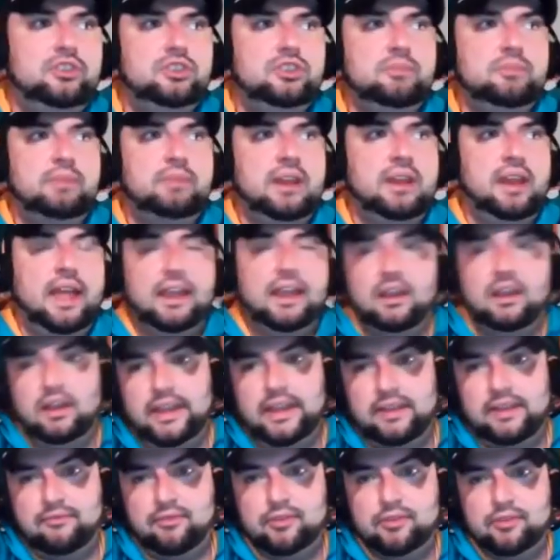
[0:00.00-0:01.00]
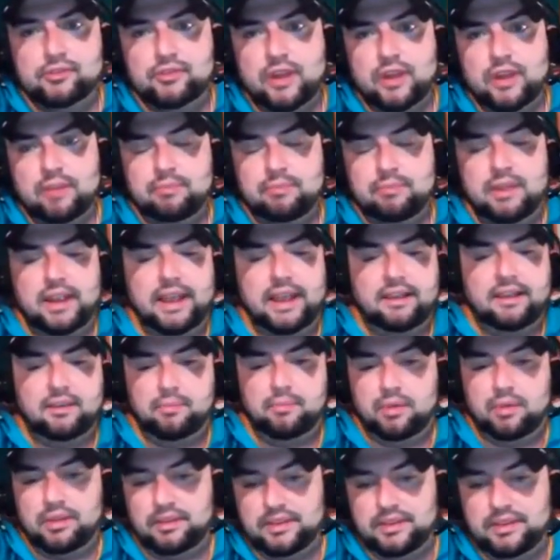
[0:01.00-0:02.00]
should be like a late first round pick. I
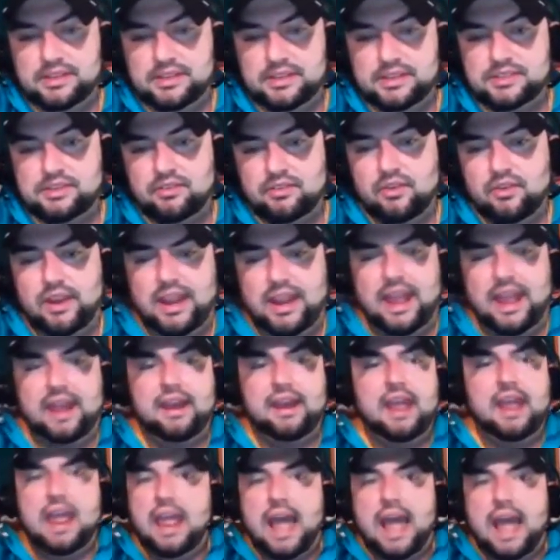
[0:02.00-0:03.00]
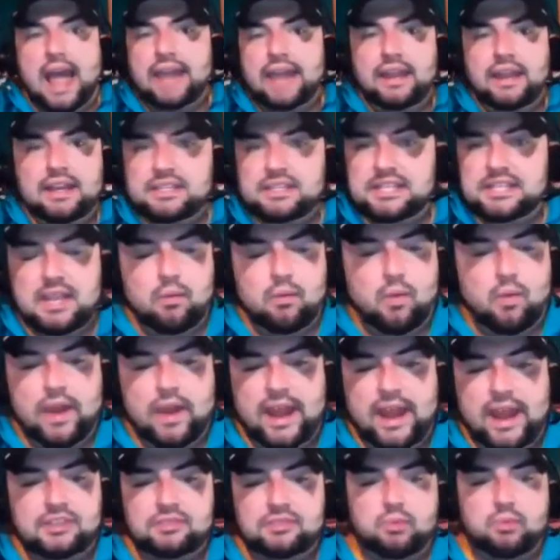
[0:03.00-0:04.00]
completely disagree, and I got to say, when
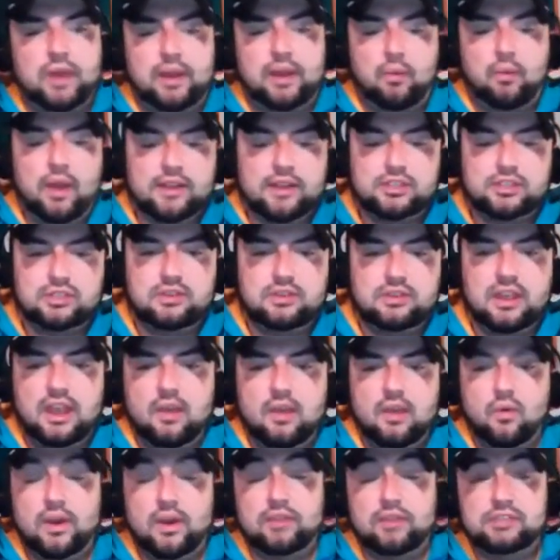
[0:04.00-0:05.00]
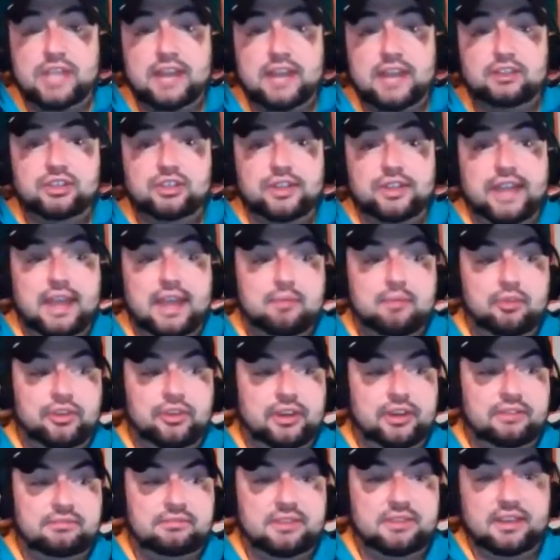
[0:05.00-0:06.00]
I was actually able
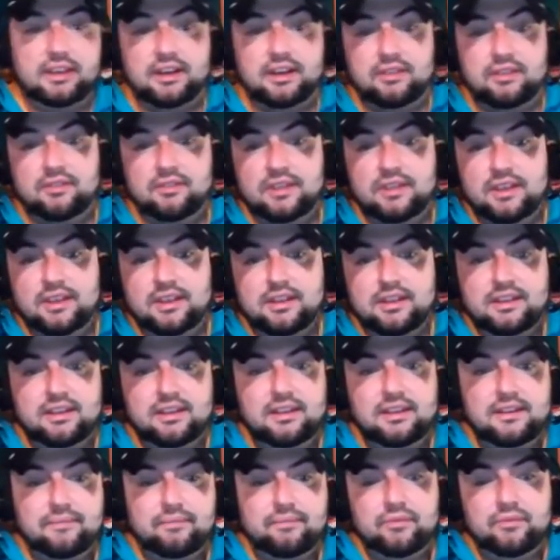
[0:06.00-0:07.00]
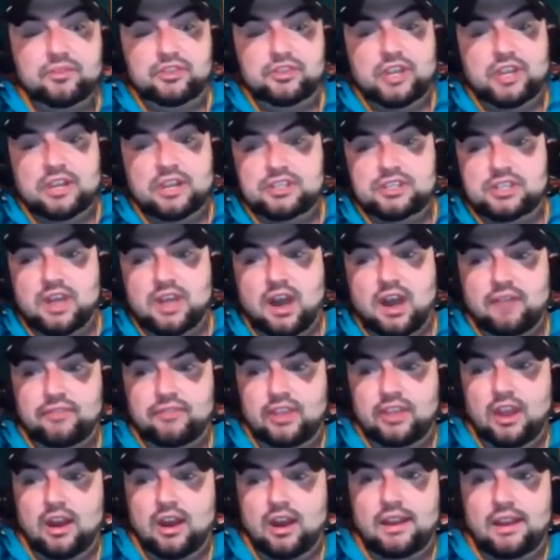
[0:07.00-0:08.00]
to dust off
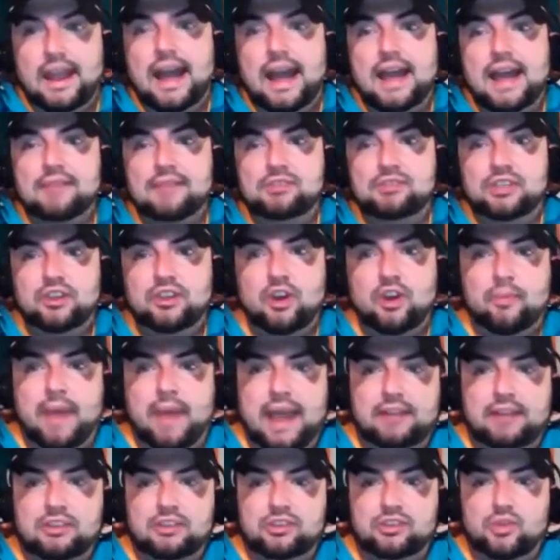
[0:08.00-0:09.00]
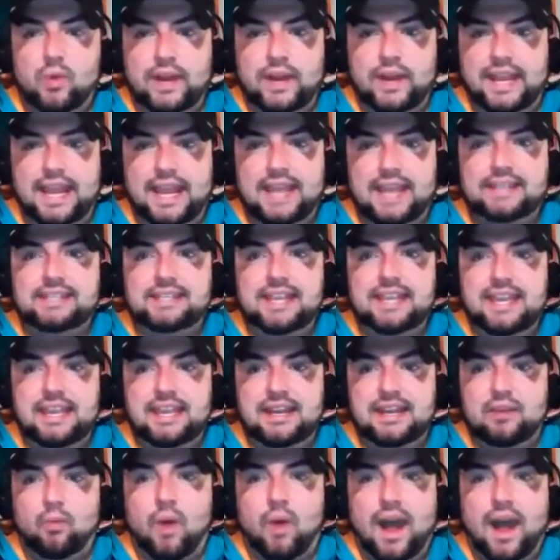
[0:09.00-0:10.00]
the archives and go back to
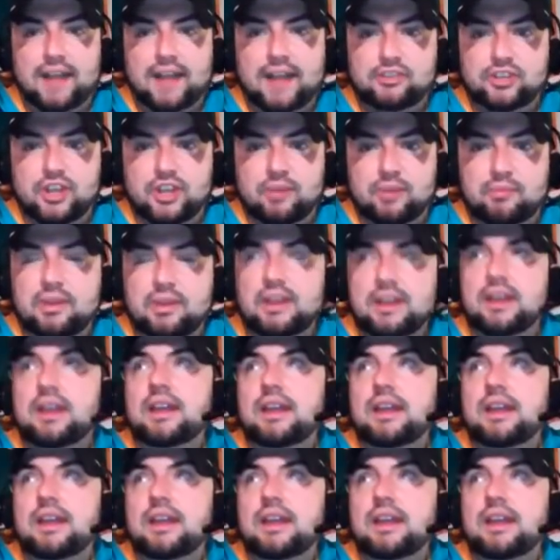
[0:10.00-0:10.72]
2018 and watch him,